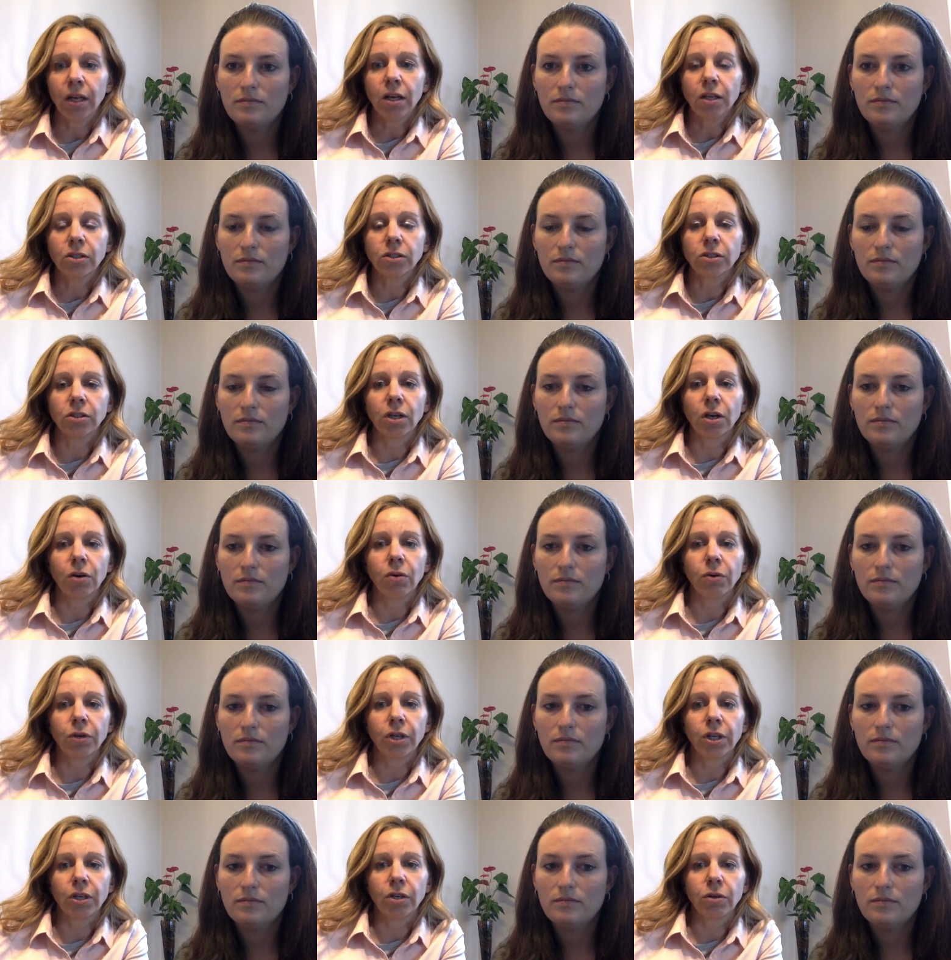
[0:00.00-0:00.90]

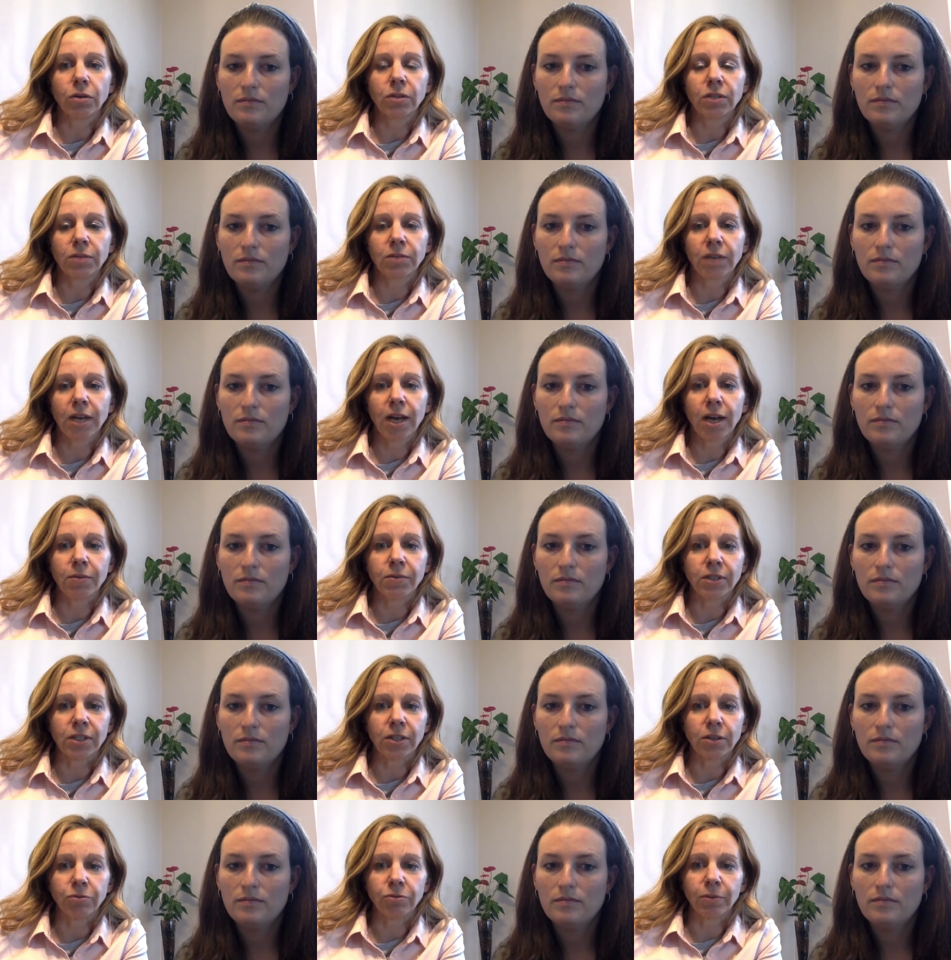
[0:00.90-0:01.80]
Speaker 1: So, you know, sometimes,
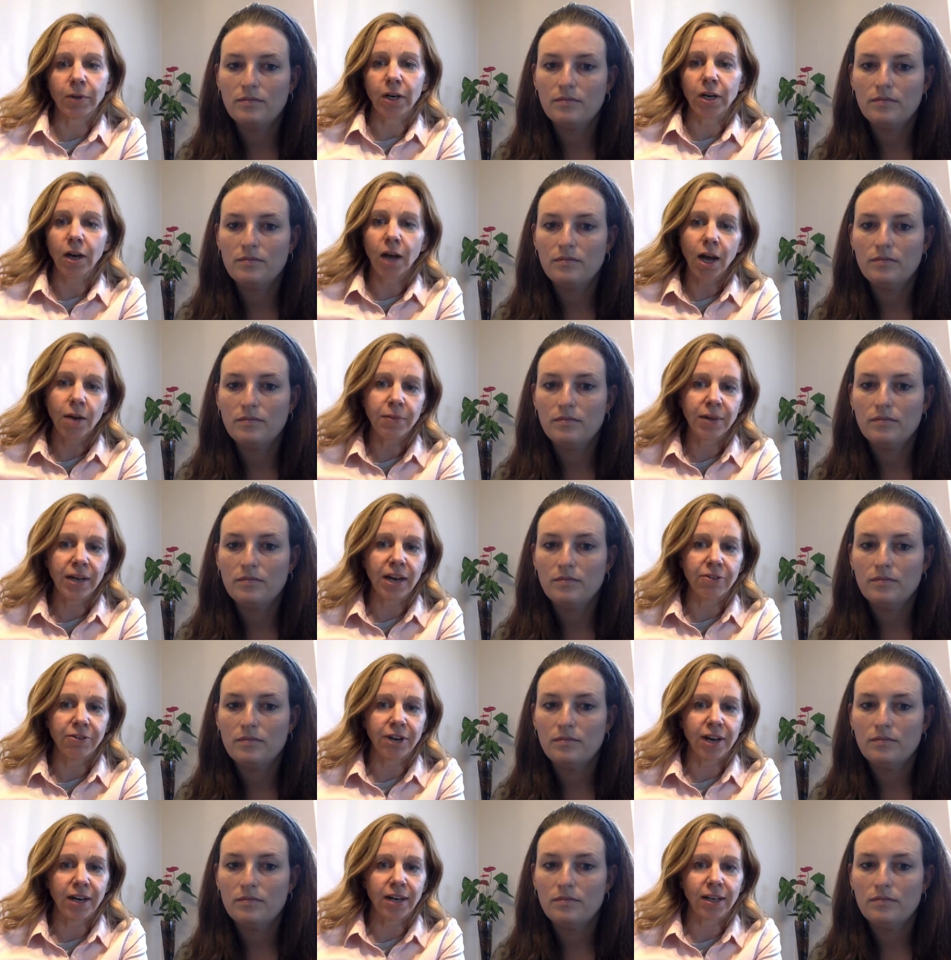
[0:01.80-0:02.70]
you know, from a
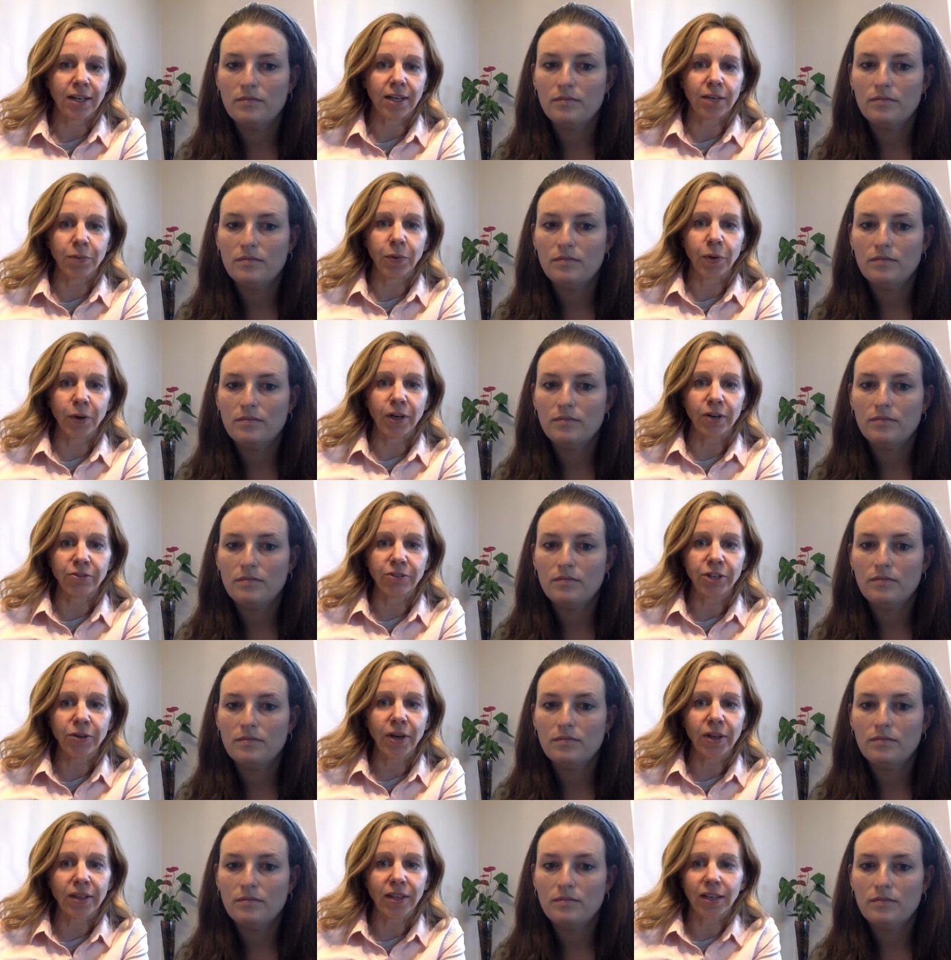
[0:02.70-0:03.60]
non-behavior analytic point of view,
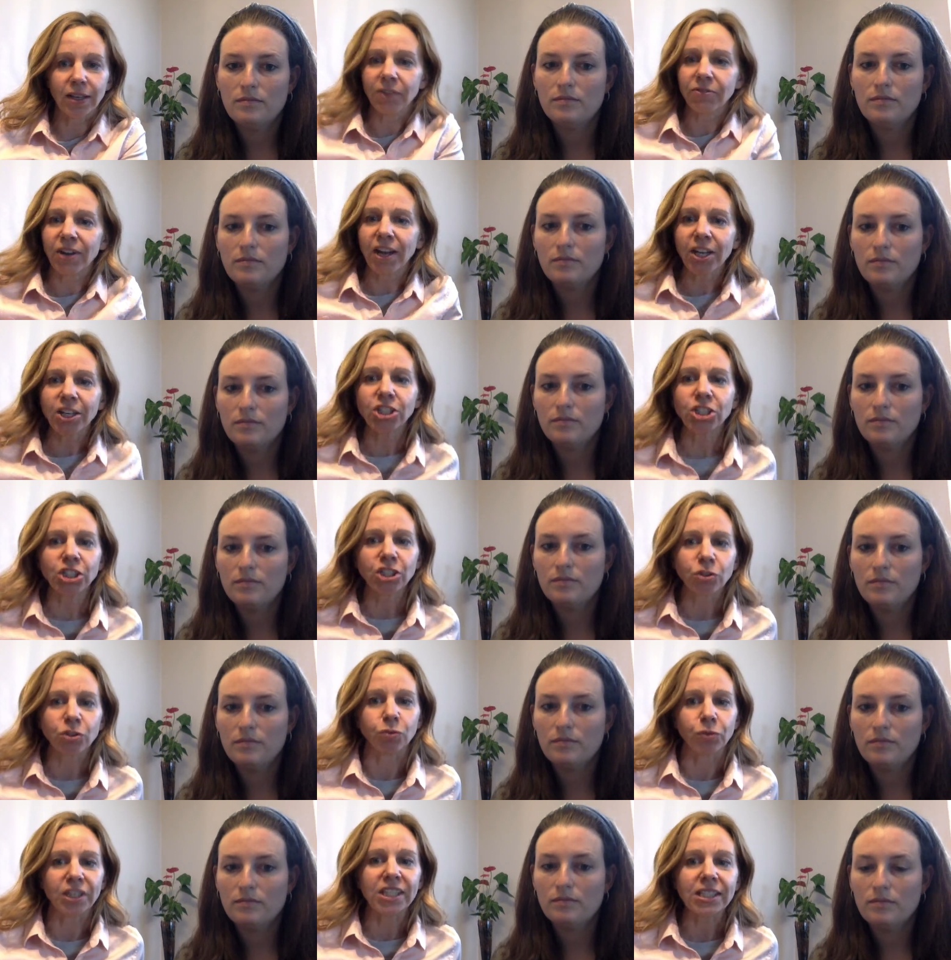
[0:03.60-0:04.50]
I think if I could just
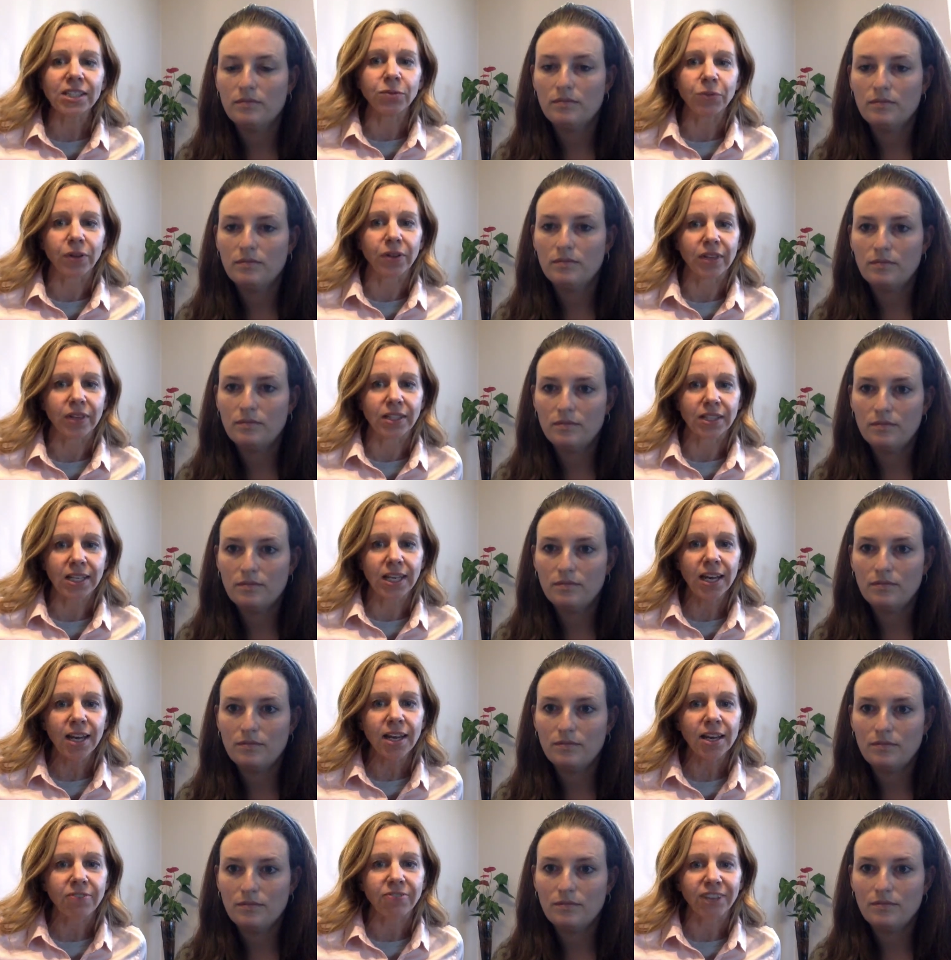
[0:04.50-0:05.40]
reason with this
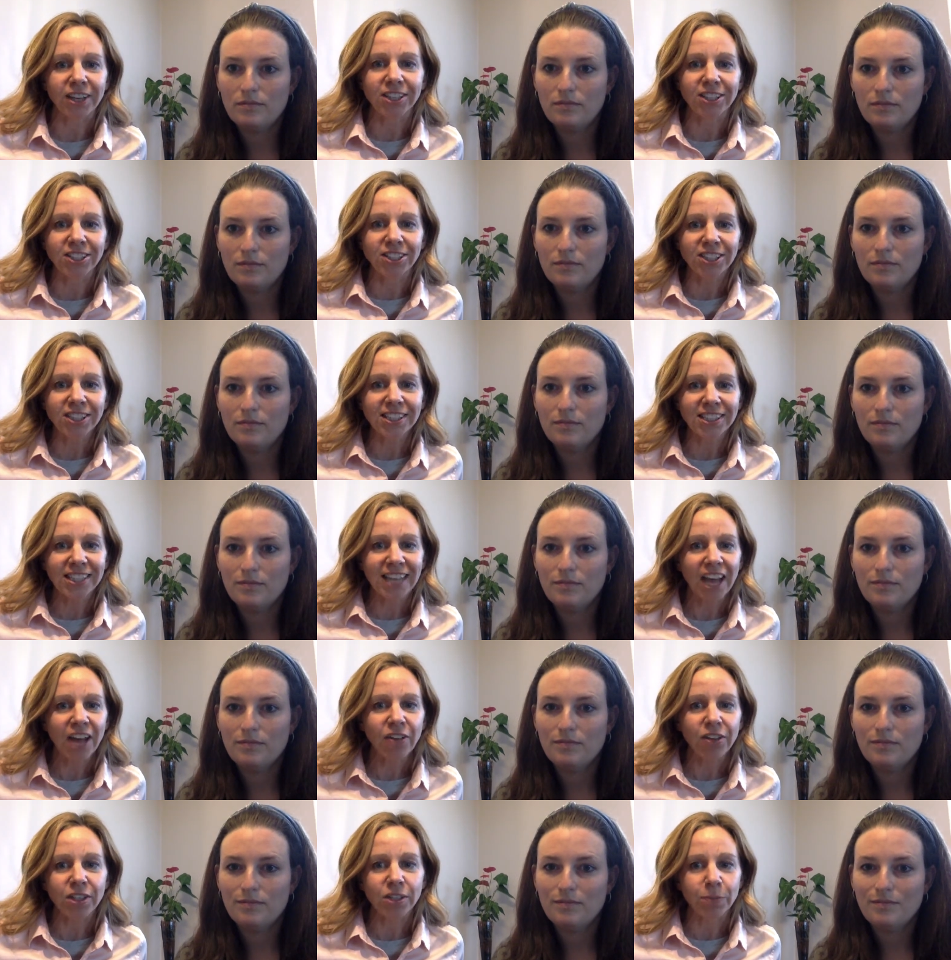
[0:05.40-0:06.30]
kid, if I could just tell
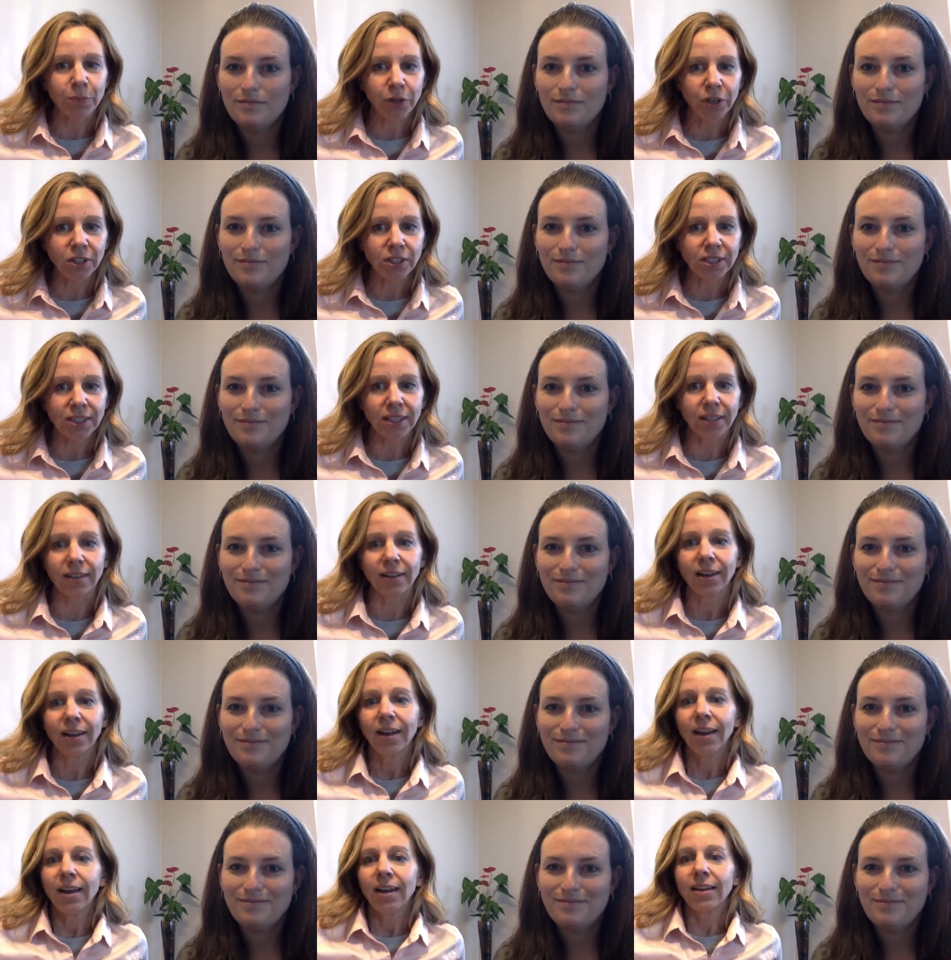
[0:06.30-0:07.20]
this person,
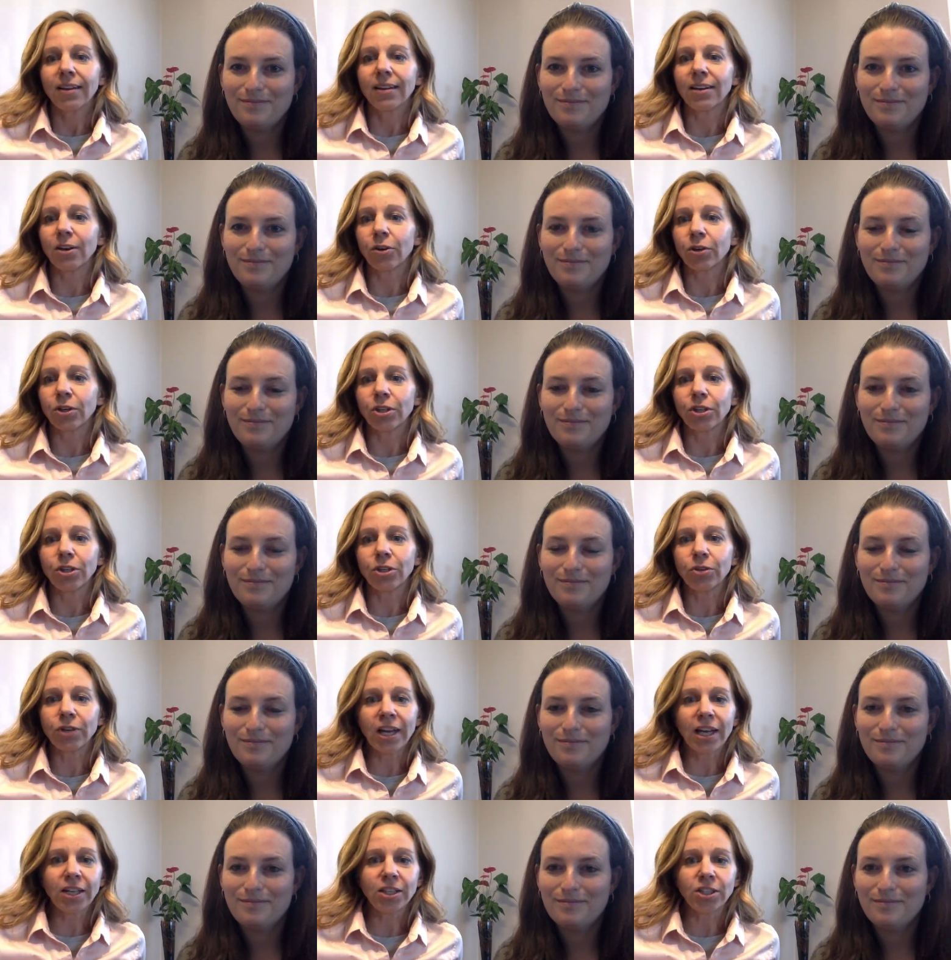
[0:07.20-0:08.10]
you know, you
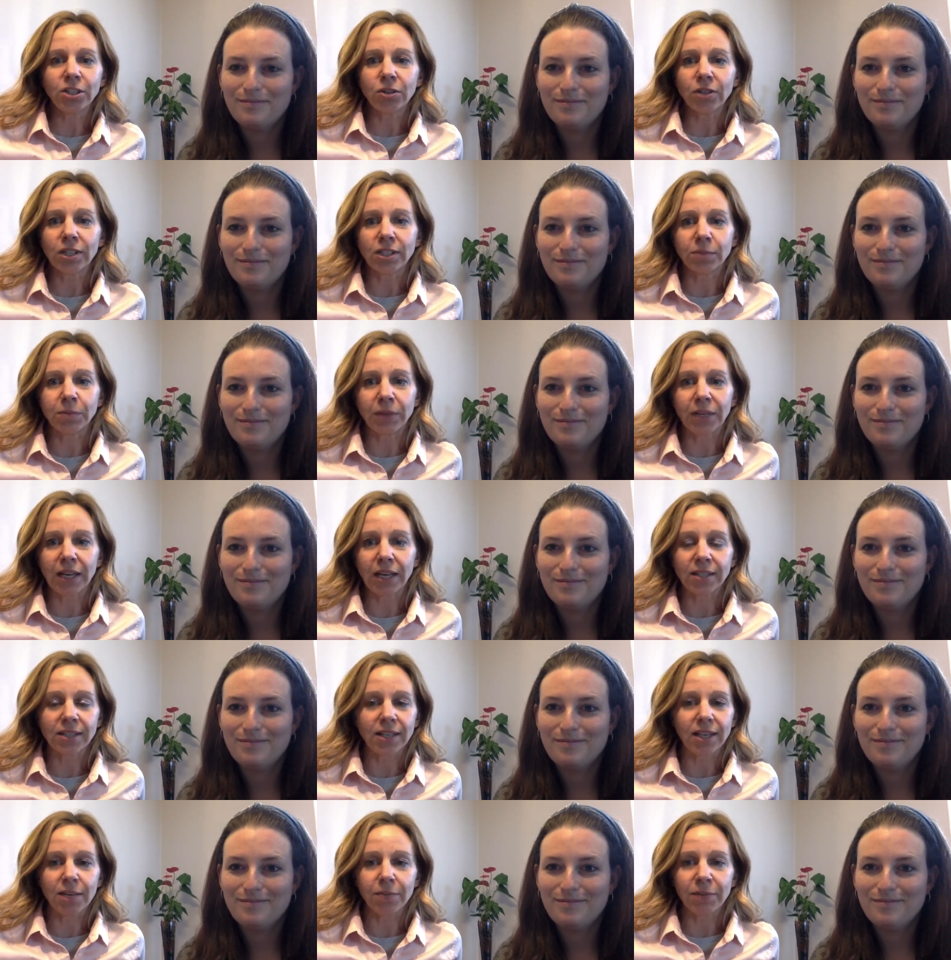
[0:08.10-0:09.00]
can't do this because
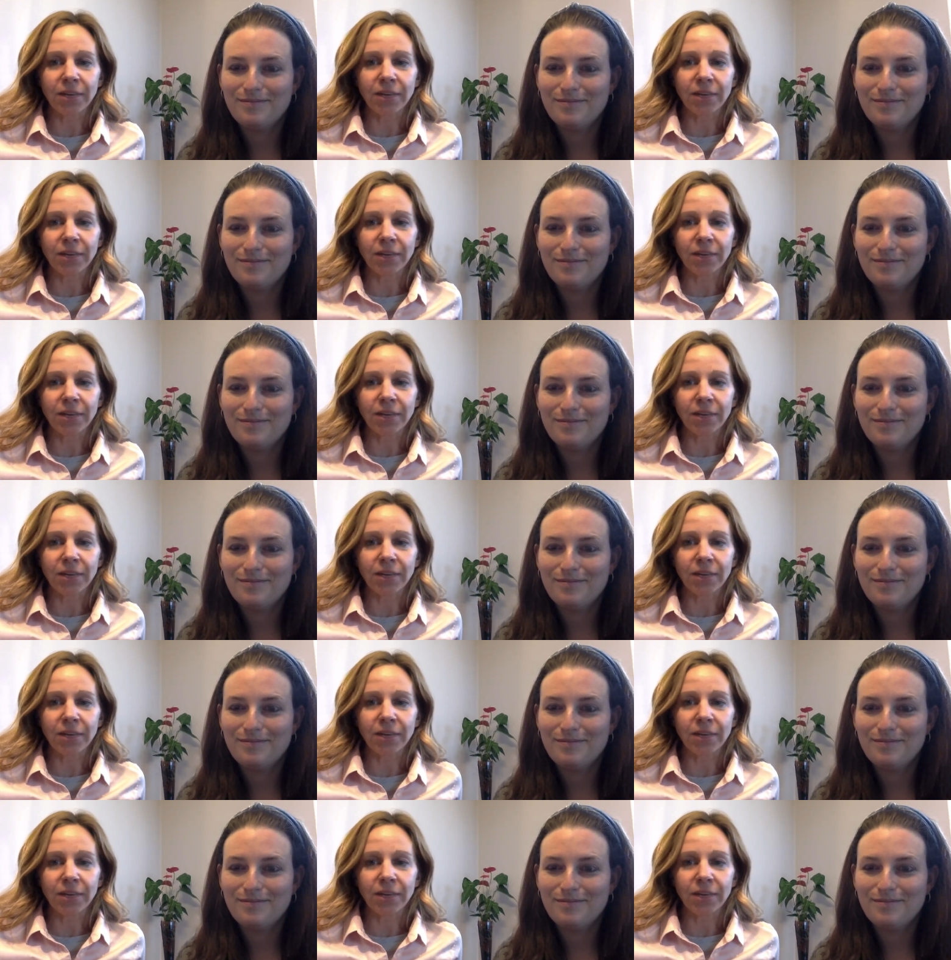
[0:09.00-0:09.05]
it